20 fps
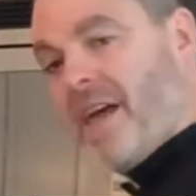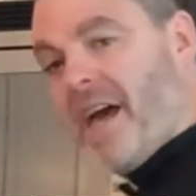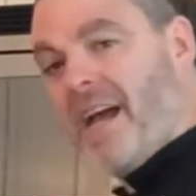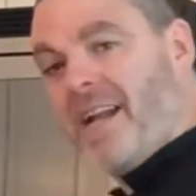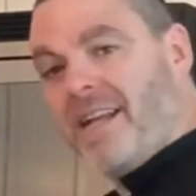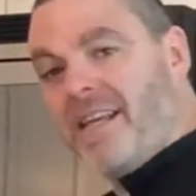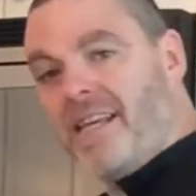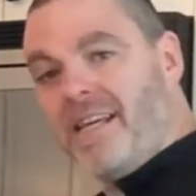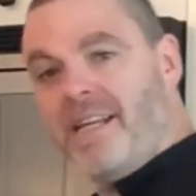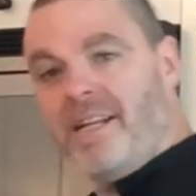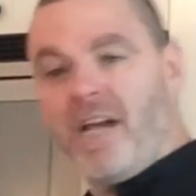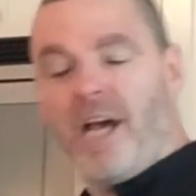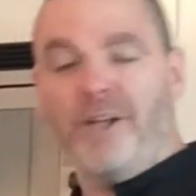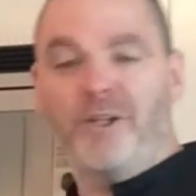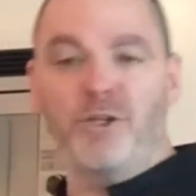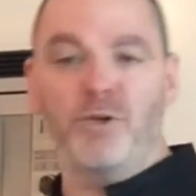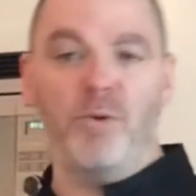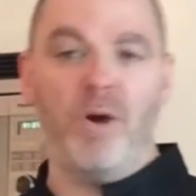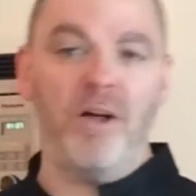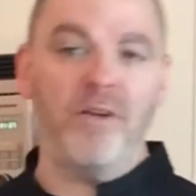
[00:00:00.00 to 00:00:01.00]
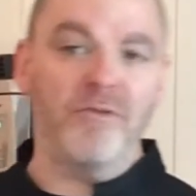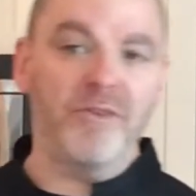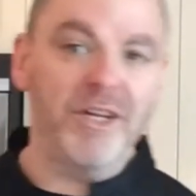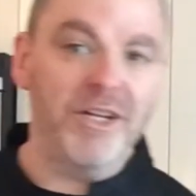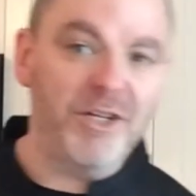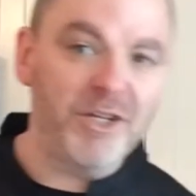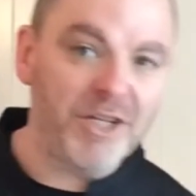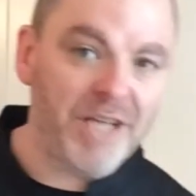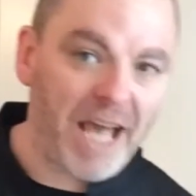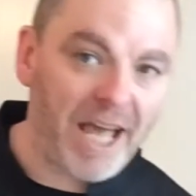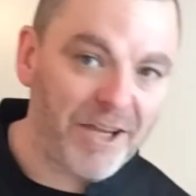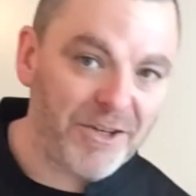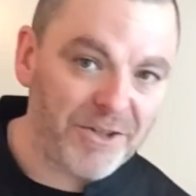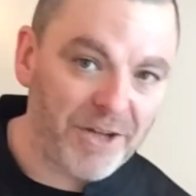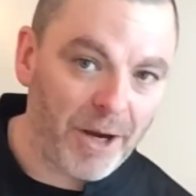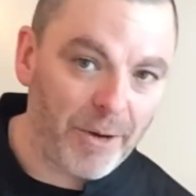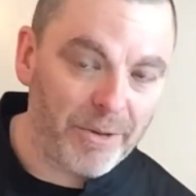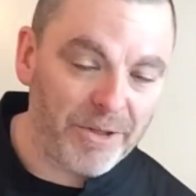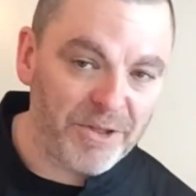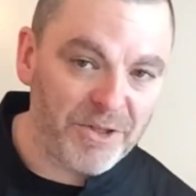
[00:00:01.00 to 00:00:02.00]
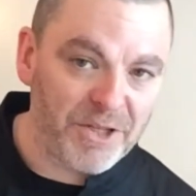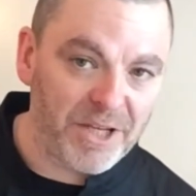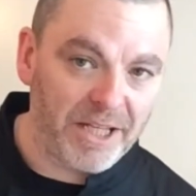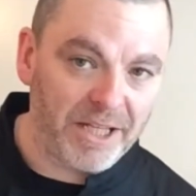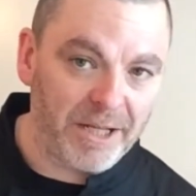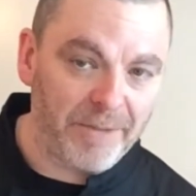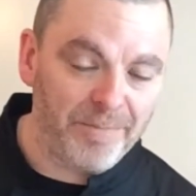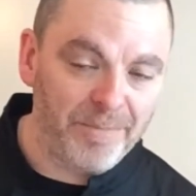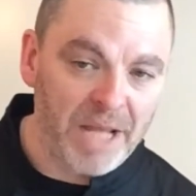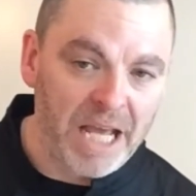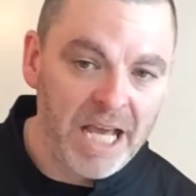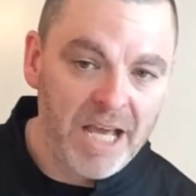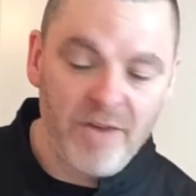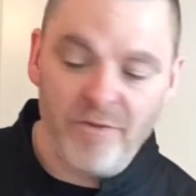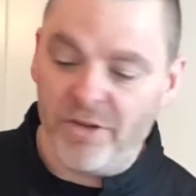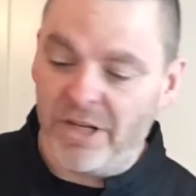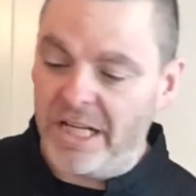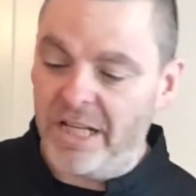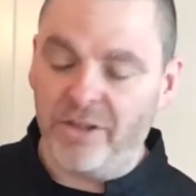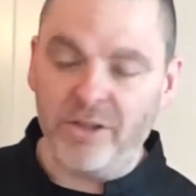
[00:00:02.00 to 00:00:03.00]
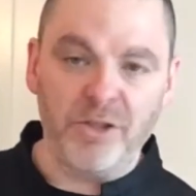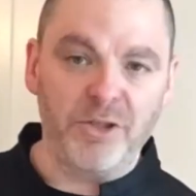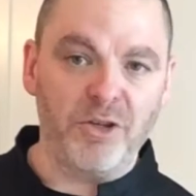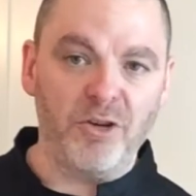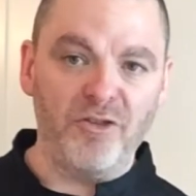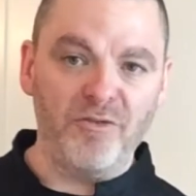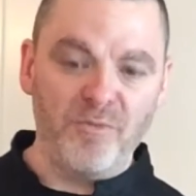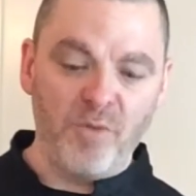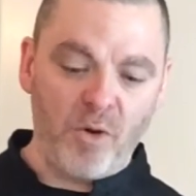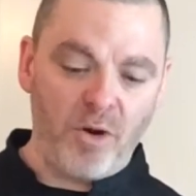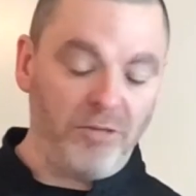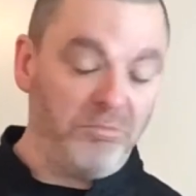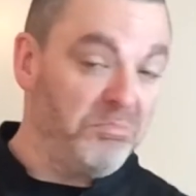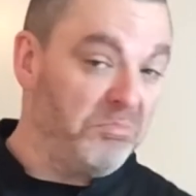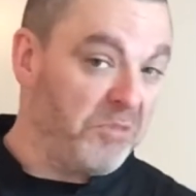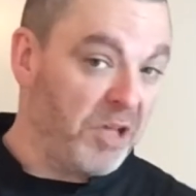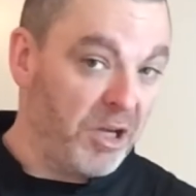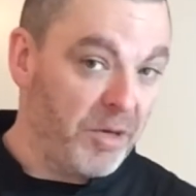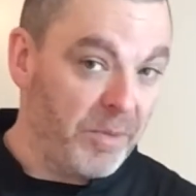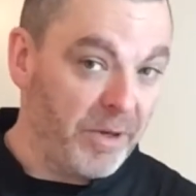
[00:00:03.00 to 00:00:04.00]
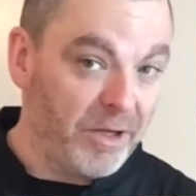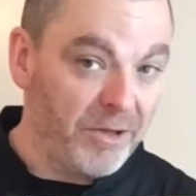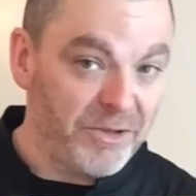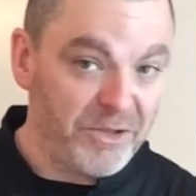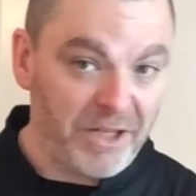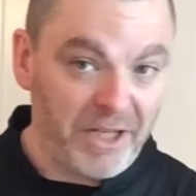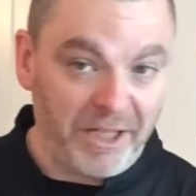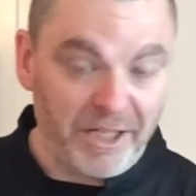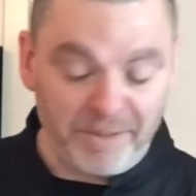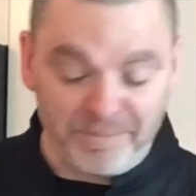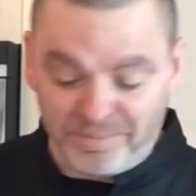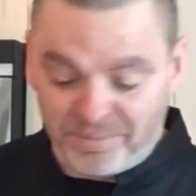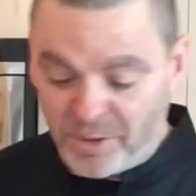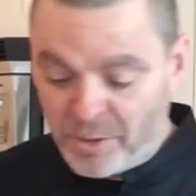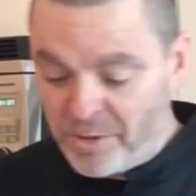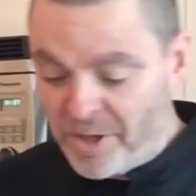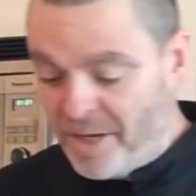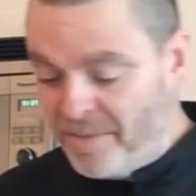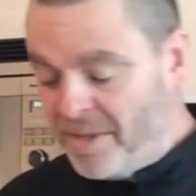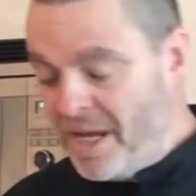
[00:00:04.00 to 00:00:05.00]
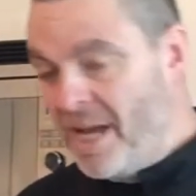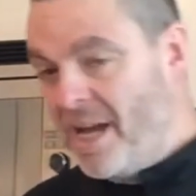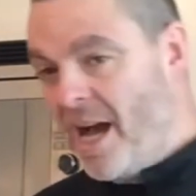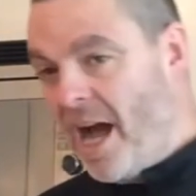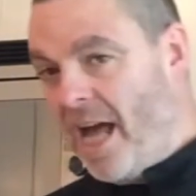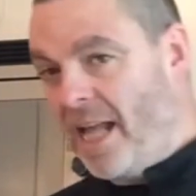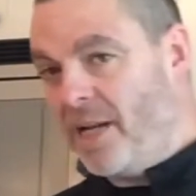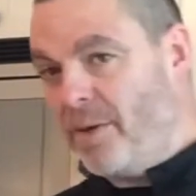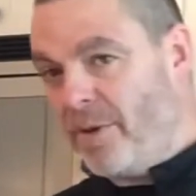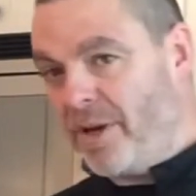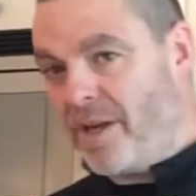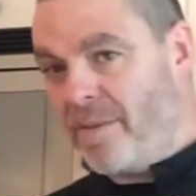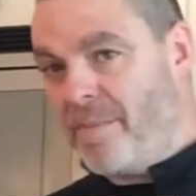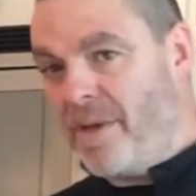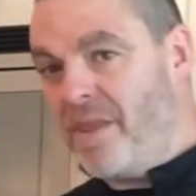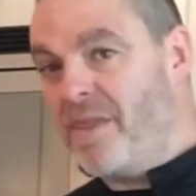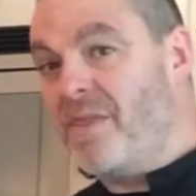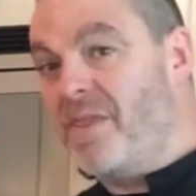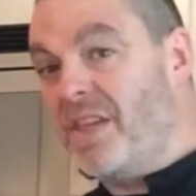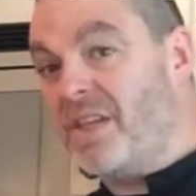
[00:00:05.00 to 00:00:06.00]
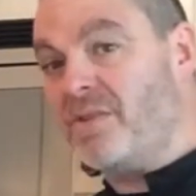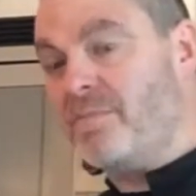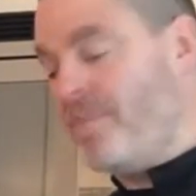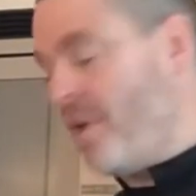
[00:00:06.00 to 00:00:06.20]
that in a 12-inch cast iron skillet. If you need to serve more, get a bigger skillet, okay? Highly recommend this